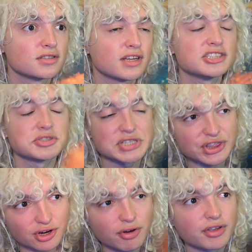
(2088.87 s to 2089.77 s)
And she was
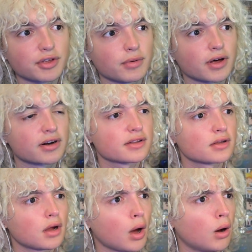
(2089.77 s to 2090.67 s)
thrown in the water.
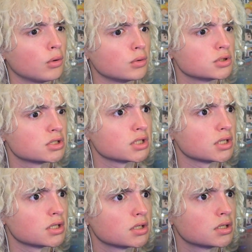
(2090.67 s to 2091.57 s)
Oh, shit.